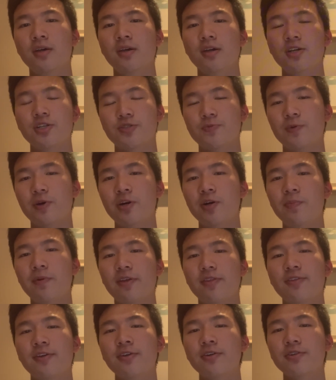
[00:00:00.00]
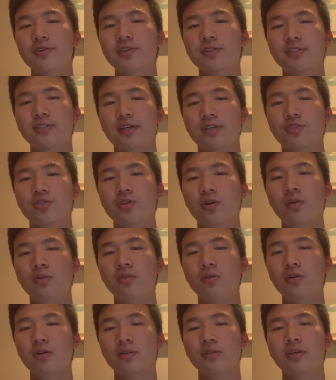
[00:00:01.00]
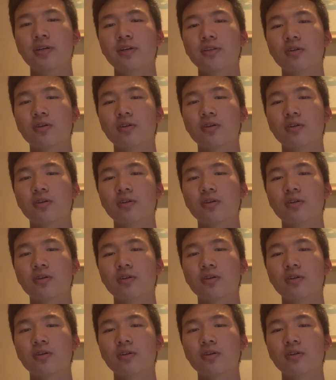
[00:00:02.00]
Inspired by thinkers like John Locke,